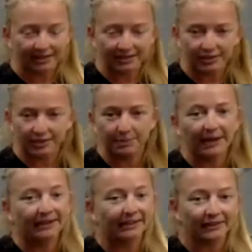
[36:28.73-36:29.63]
So
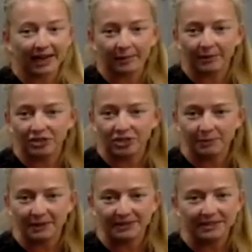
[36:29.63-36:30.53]
depending on how much
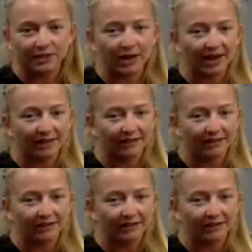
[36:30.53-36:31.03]
space you have,